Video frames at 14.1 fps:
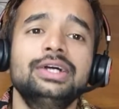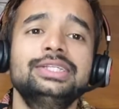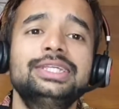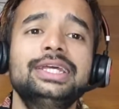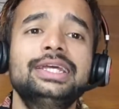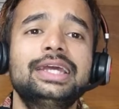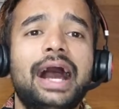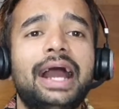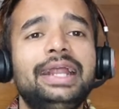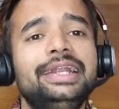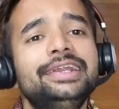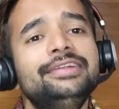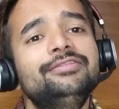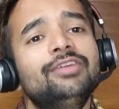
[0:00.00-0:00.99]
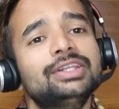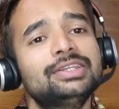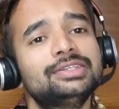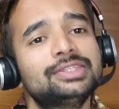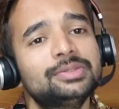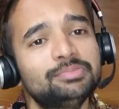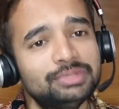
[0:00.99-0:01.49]
see, I did
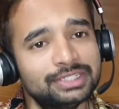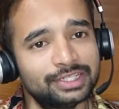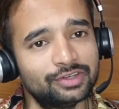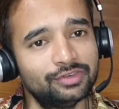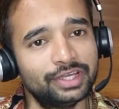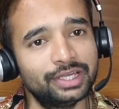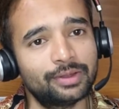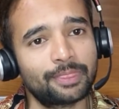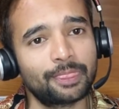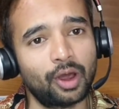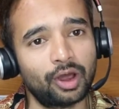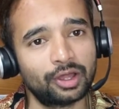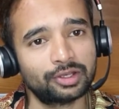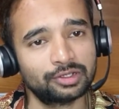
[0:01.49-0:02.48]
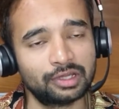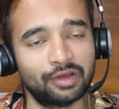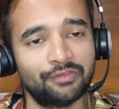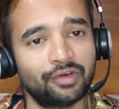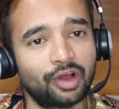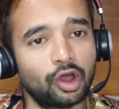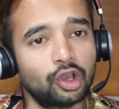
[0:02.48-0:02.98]
one simple survey on uh,
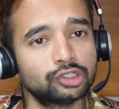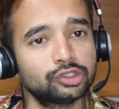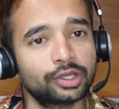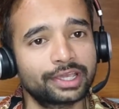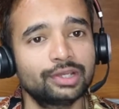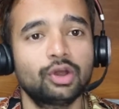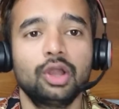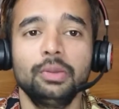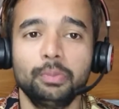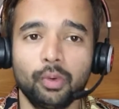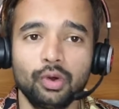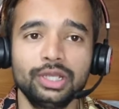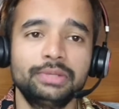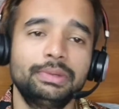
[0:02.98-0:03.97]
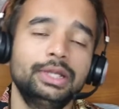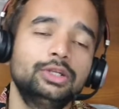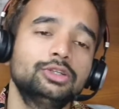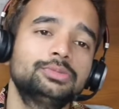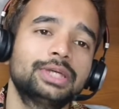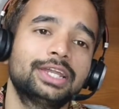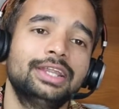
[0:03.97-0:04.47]
also I can call poll in my
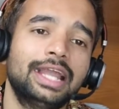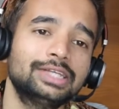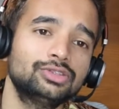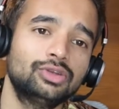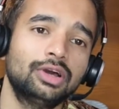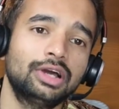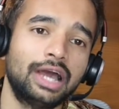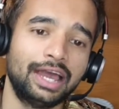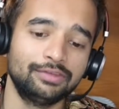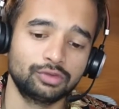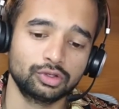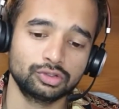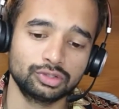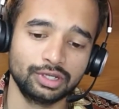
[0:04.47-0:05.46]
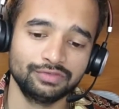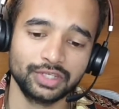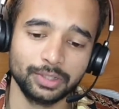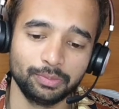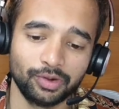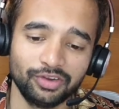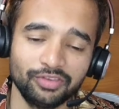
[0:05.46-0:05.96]
YouTube channel. As you know, I have close enough
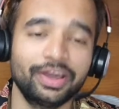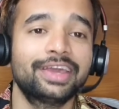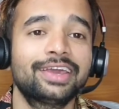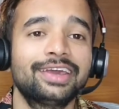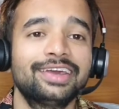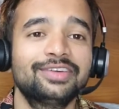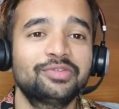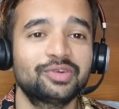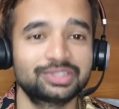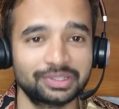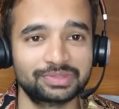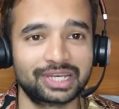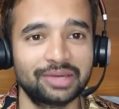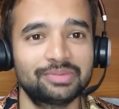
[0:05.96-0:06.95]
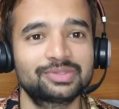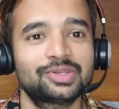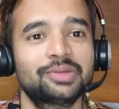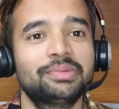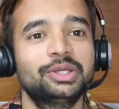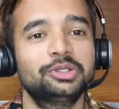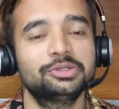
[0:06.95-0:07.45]
3.5k for subscribers
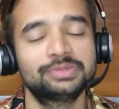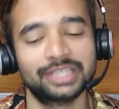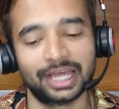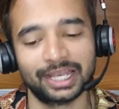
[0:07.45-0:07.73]
on my YouTube